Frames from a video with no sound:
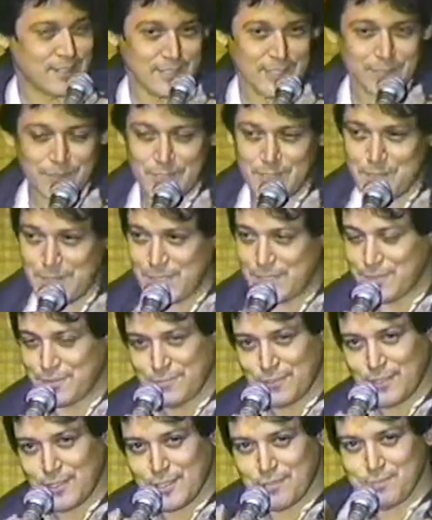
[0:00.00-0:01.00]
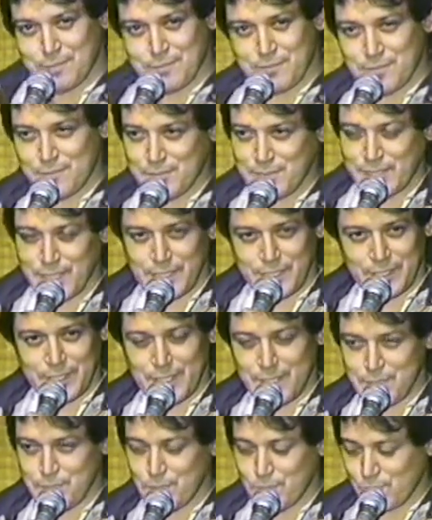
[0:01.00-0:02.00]
Anyway, my name's Phillip. I'm from San
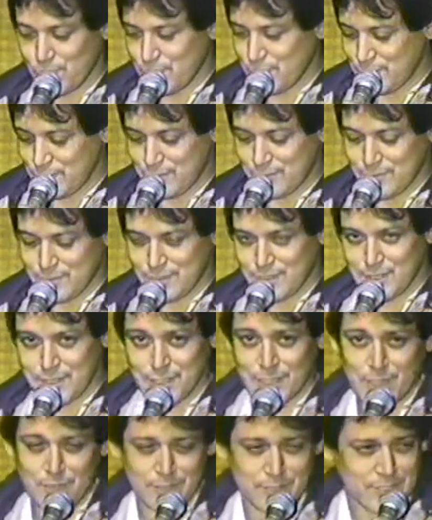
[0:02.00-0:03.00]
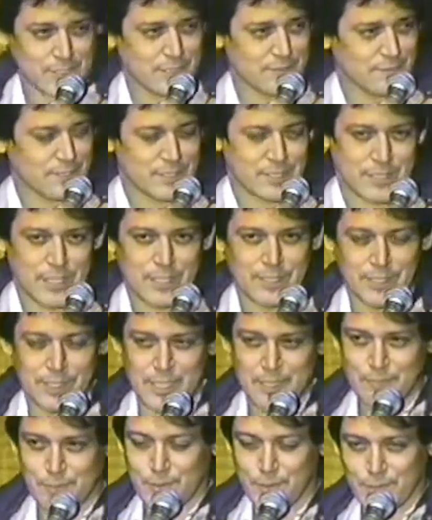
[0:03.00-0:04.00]
Gabriel. I didn't always live in San
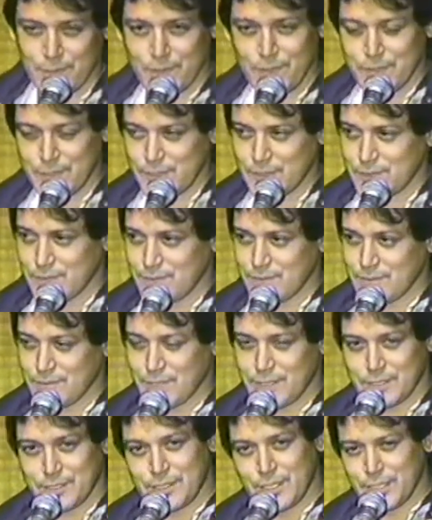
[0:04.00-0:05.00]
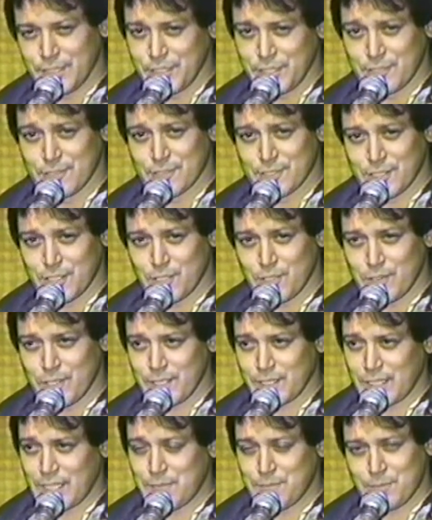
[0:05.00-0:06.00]
Gabriel, though, you know. Like 10 years ago,
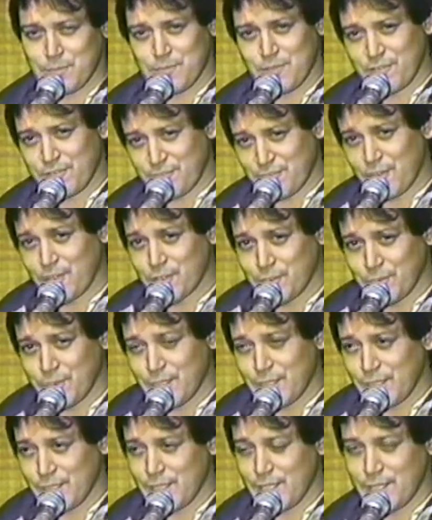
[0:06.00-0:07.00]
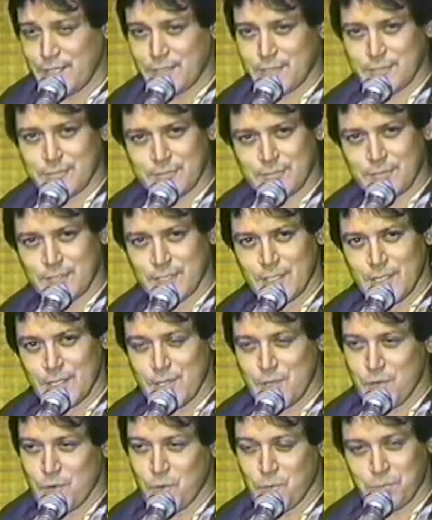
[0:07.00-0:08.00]
I came from a faraway land
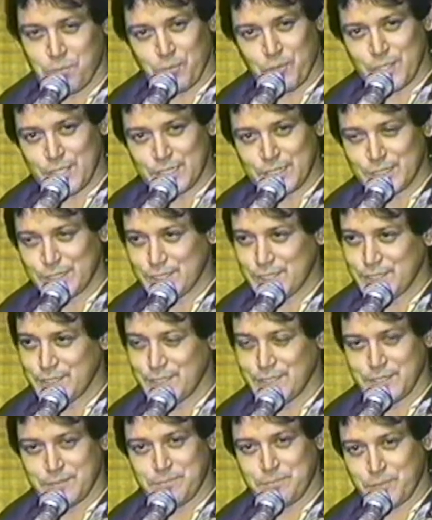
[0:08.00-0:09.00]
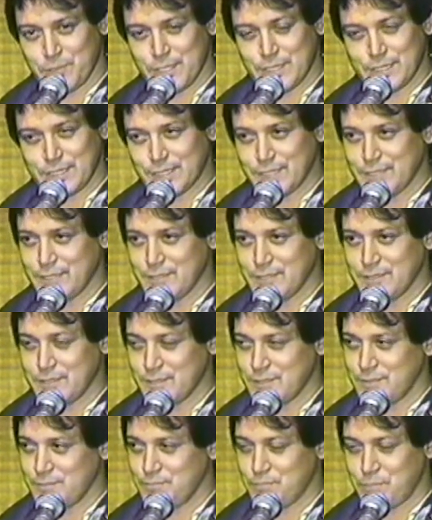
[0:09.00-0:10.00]
of oppression, depression,
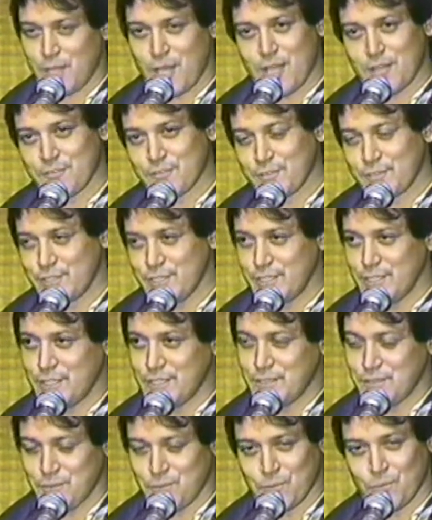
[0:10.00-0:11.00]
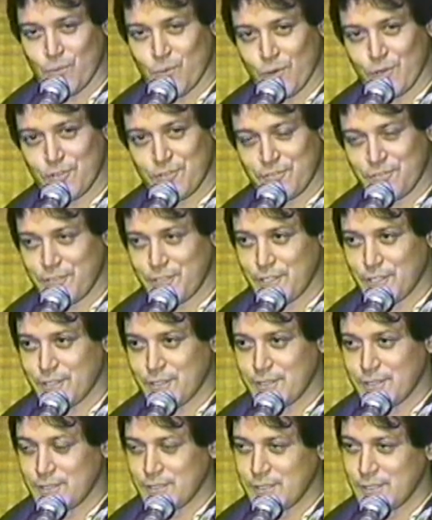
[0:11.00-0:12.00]
poverty,
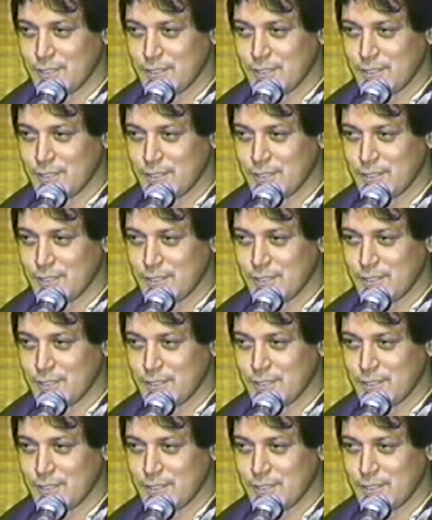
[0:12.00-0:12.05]
warfare,